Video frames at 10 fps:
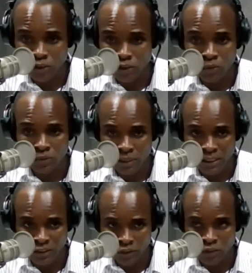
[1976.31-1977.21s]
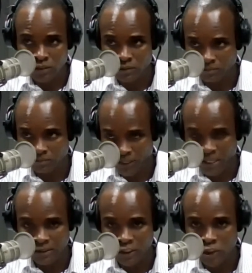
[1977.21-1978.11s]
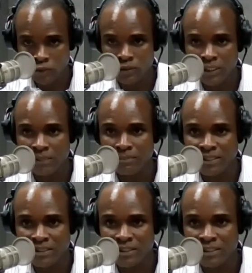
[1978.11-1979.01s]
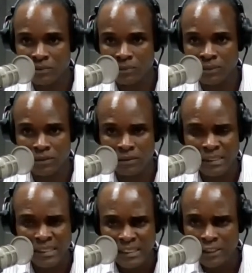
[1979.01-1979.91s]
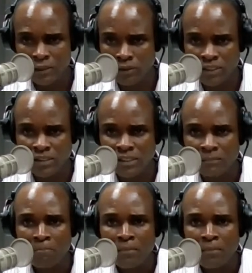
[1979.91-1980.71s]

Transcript: So let's just pay attention to their messages with your indulgence.